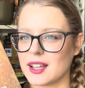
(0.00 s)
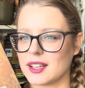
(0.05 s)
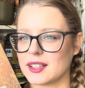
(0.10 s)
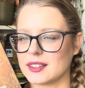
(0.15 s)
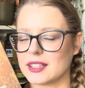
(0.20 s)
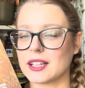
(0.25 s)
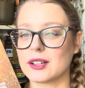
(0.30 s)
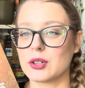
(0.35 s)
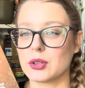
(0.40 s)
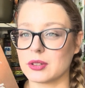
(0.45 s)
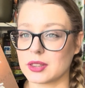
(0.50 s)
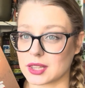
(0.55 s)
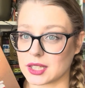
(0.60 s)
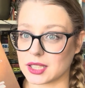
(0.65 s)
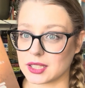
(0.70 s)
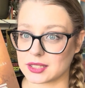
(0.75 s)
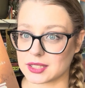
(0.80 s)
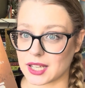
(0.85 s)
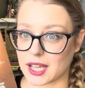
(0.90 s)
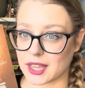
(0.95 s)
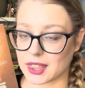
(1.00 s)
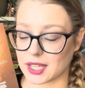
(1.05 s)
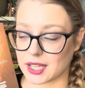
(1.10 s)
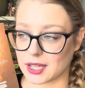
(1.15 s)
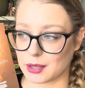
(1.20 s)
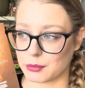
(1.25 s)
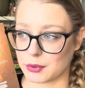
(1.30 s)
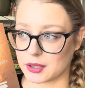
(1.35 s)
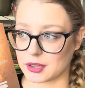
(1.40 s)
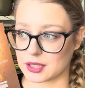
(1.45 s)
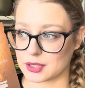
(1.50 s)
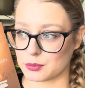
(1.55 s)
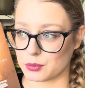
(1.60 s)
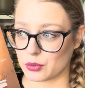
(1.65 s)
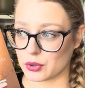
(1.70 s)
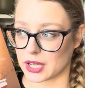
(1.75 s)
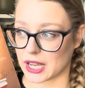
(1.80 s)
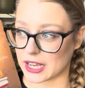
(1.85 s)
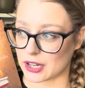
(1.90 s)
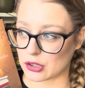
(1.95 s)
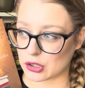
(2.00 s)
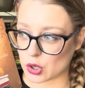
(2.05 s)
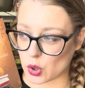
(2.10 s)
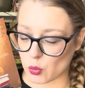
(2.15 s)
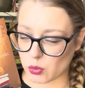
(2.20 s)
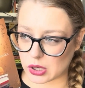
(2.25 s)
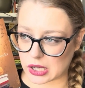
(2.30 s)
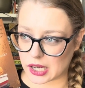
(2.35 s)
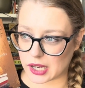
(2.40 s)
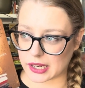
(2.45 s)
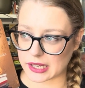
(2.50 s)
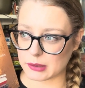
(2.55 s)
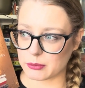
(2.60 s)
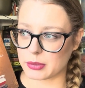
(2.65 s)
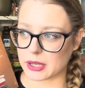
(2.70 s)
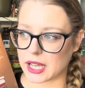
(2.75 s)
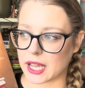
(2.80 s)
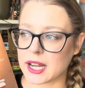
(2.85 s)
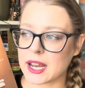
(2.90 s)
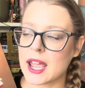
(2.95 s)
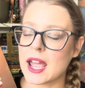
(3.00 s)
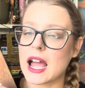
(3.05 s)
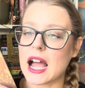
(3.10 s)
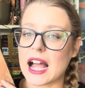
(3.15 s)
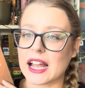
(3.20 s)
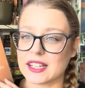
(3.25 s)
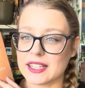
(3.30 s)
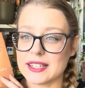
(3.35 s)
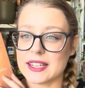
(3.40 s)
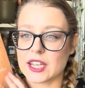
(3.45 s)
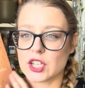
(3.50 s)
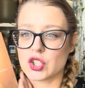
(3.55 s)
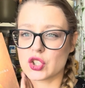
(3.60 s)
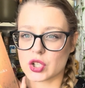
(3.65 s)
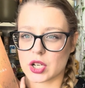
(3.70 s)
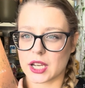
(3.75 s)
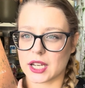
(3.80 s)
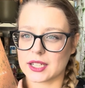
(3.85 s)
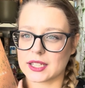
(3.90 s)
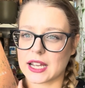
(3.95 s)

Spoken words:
good things I think about this book, I don't know why, but I did enjoy it.